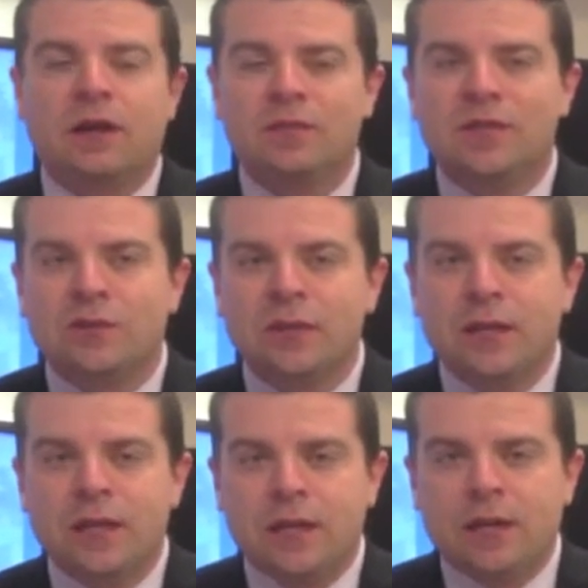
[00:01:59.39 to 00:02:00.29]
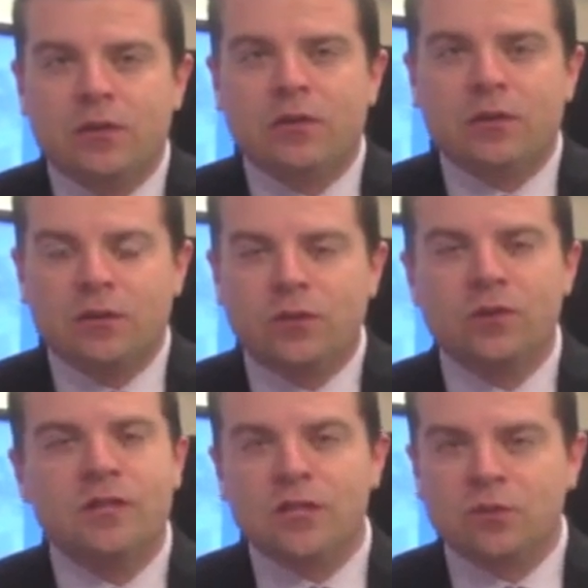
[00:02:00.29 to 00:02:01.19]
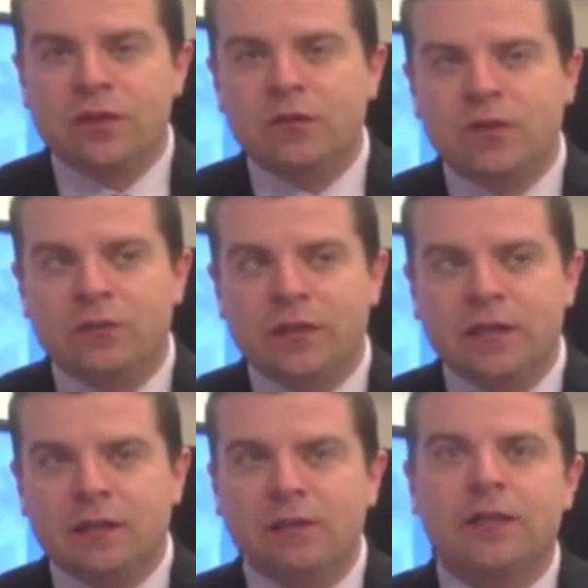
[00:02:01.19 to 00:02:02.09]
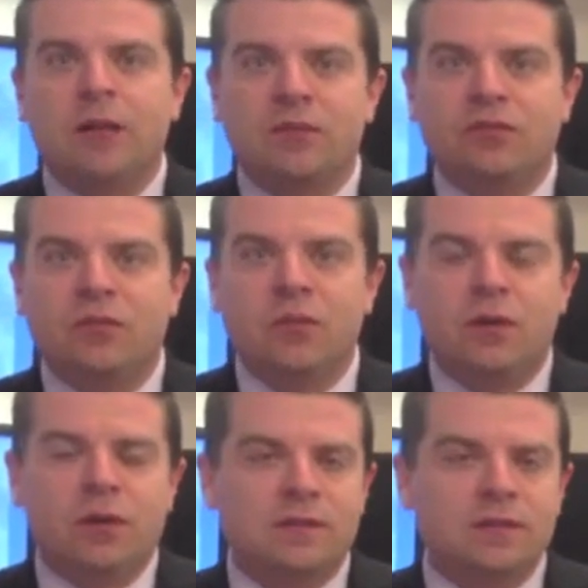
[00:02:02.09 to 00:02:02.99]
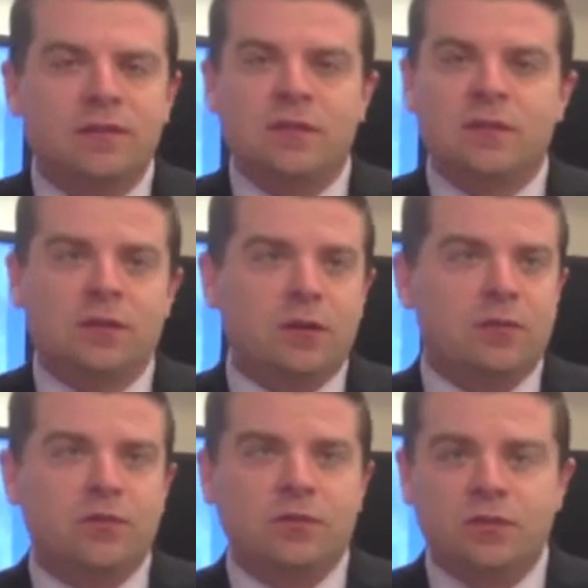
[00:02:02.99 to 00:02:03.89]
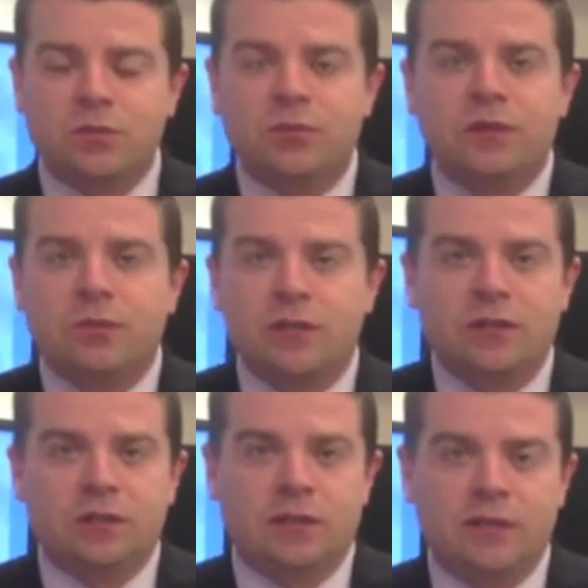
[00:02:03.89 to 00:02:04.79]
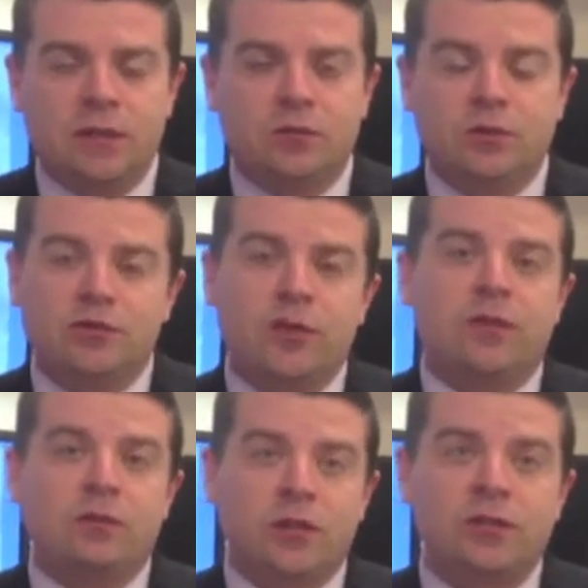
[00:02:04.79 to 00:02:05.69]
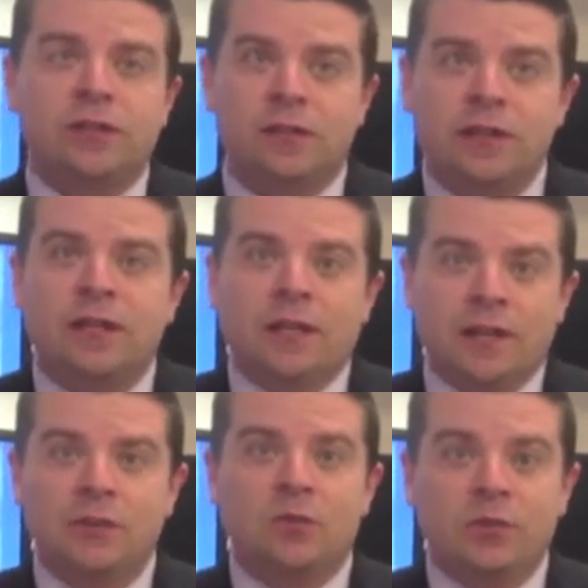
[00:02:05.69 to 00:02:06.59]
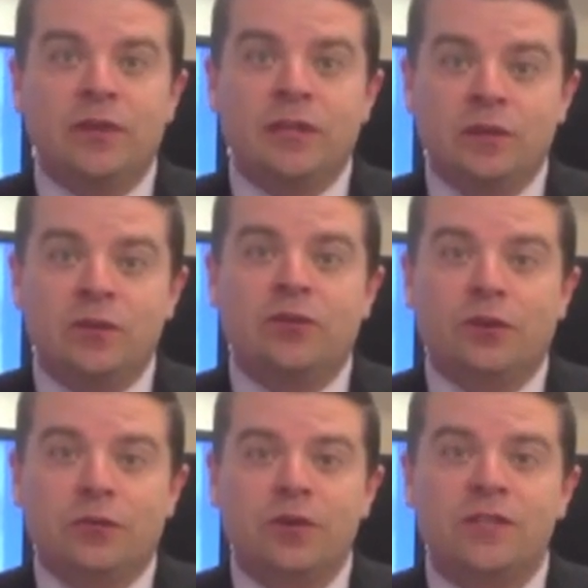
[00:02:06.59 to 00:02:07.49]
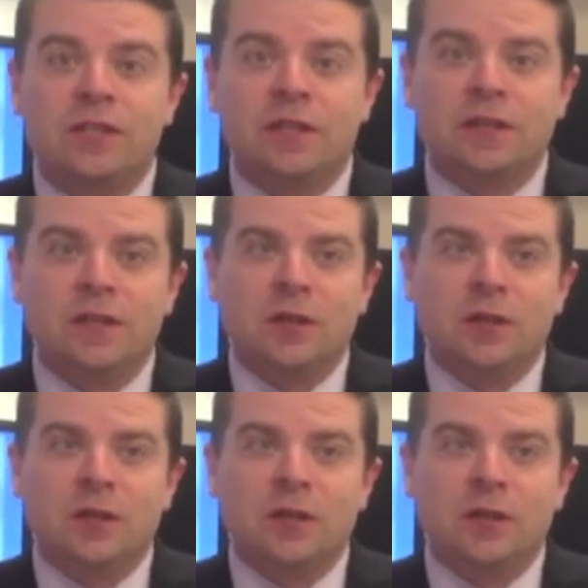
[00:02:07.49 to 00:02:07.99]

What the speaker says: So those things we really didn't look at before, sometimes the therapist would just put the patient on the table to try to rush and do what we needed to do for an emergency,